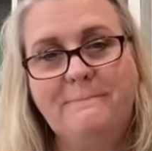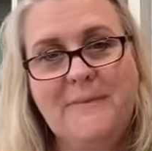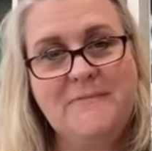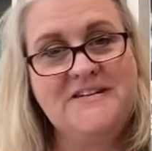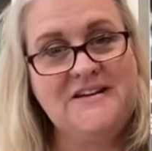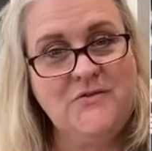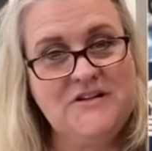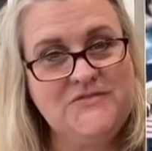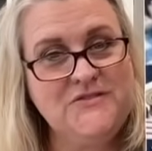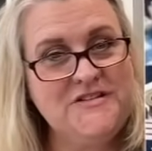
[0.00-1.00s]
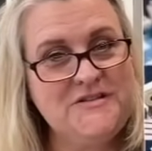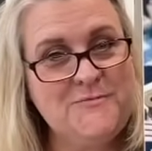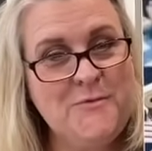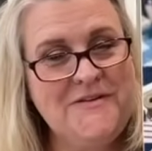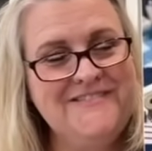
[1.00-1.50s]
Let me digress for just a
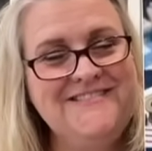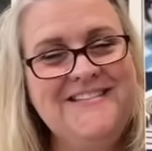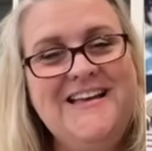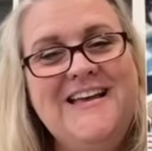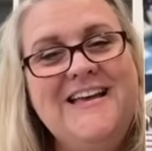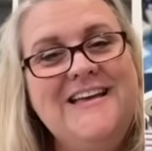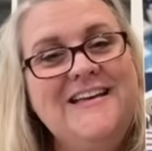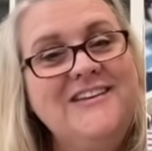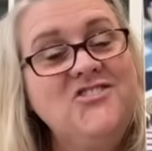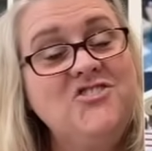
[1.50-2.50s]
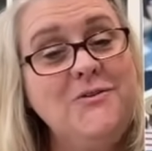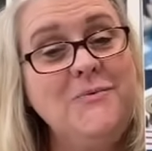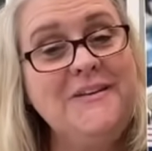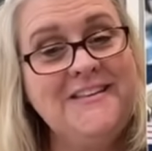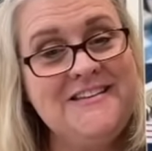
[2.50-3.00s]
moment. She
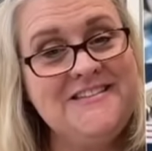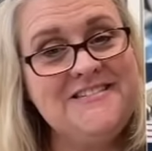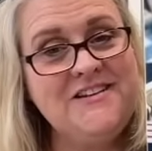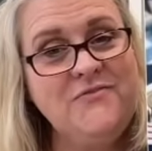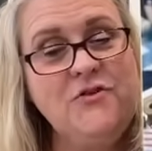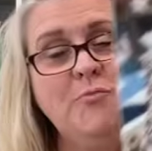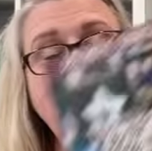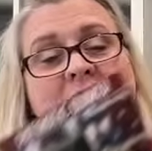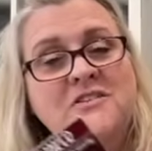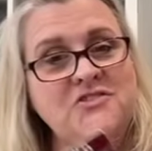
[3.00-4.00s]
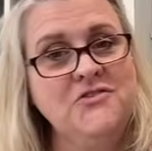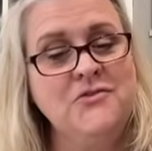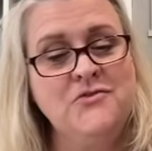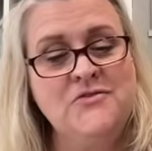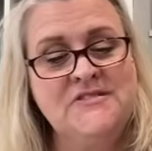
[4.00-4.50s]
released, if belong to
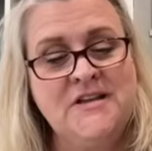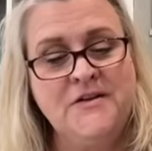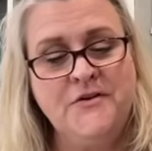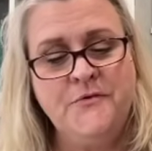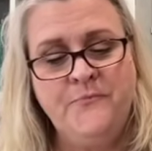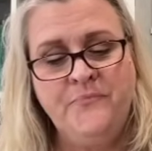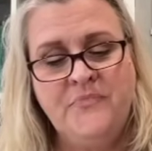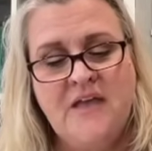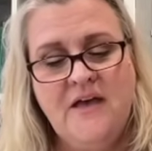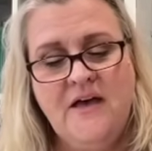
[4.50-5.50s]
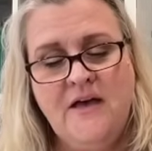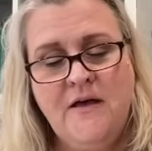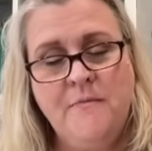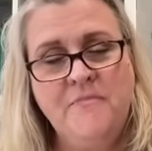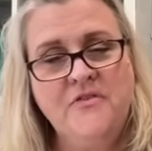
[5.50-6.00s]
their newsletter,
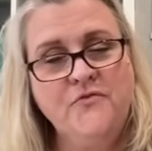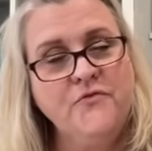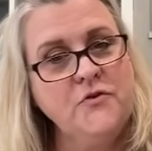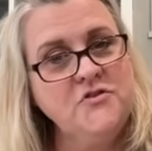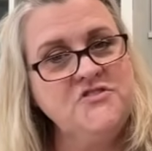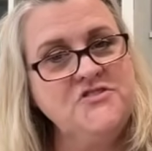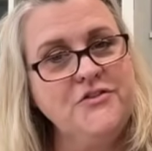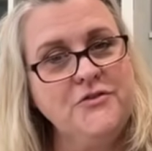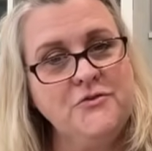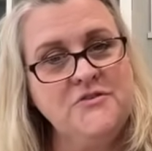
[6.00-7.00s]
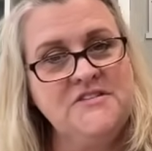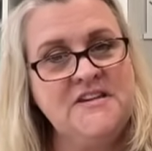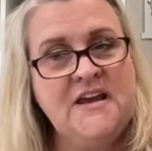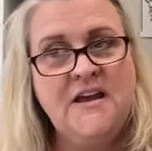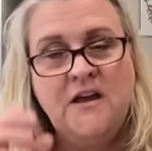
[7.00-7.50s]
the first
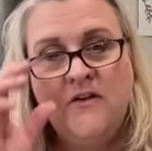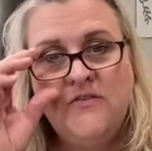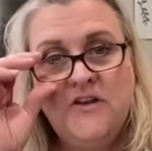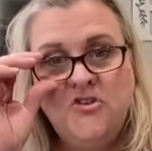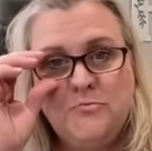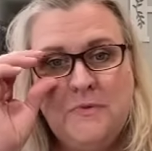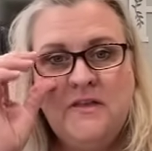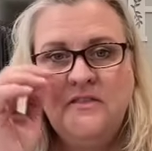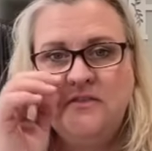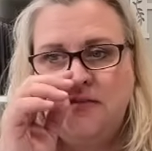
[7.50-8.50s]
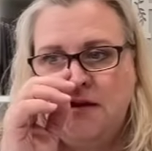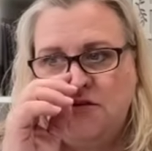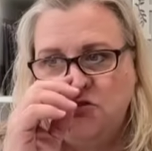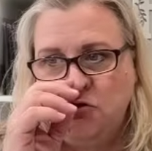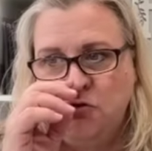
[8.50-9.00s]
Thursday of each month, they
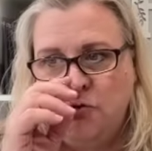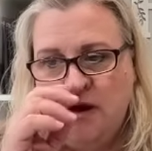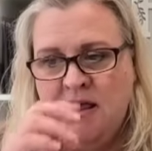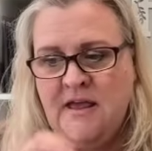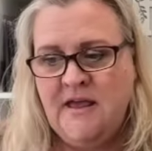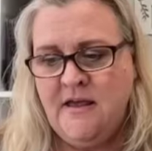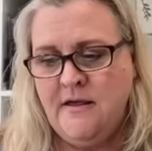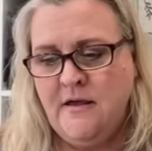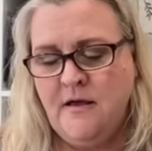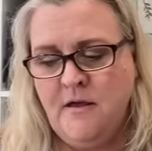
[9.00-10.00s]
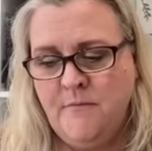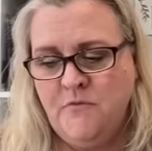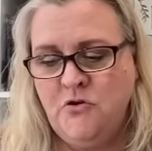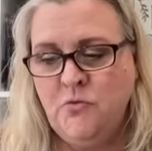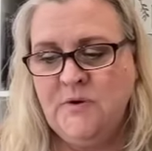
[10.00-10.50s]
do a
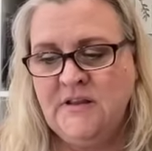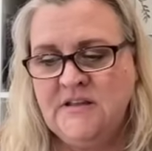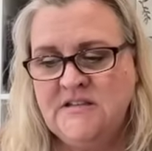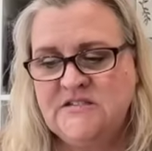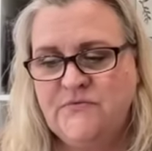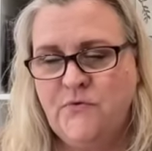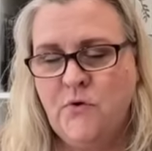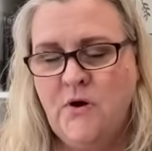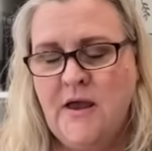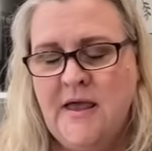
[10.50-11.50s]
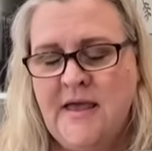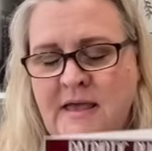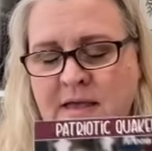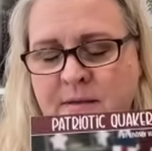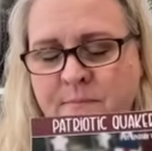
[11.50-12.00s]
new release for
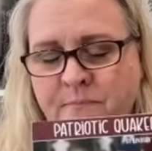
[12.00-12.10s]
a